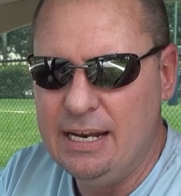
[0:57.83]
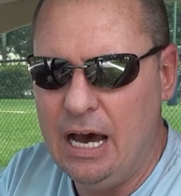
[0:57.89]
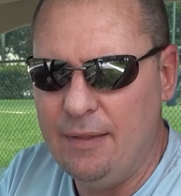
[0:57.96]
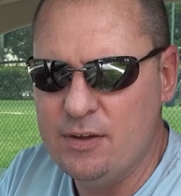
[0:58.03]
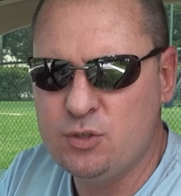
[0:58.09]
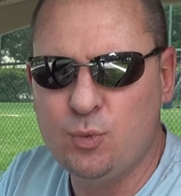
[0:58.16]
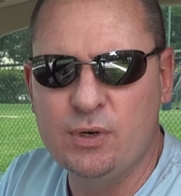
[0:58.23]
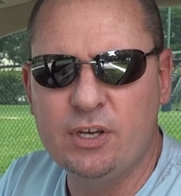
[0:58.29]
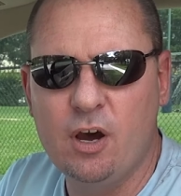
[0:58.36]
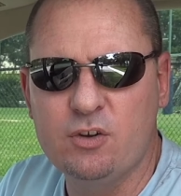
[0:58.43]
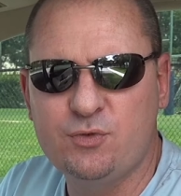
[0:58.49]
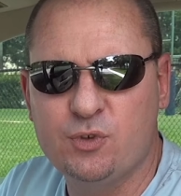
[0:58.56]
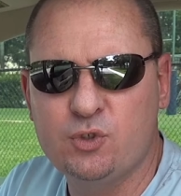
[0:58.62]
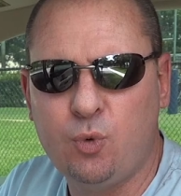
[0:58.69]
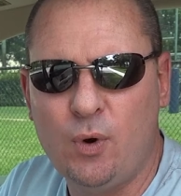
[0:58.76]
Now this one goes
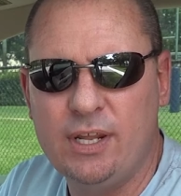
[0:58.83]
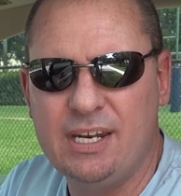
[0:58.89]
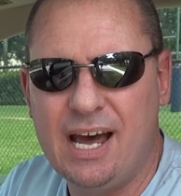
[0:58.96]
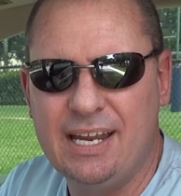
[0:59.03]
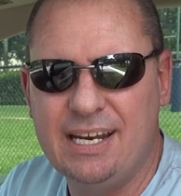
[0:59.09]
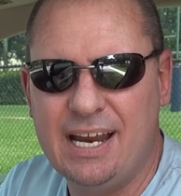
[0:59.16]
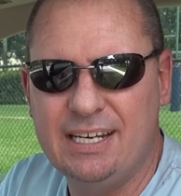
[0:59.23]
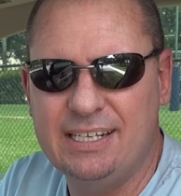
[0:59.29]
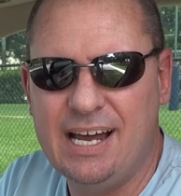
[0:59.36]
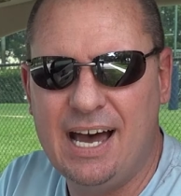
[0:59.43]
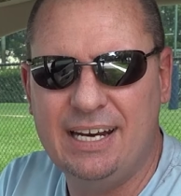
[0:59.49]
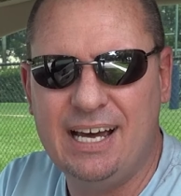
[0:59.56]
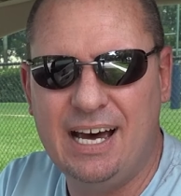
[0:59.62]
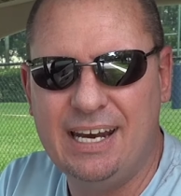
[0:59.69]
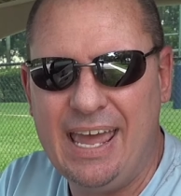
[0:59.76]
for
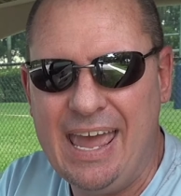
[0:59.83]
$29.99 on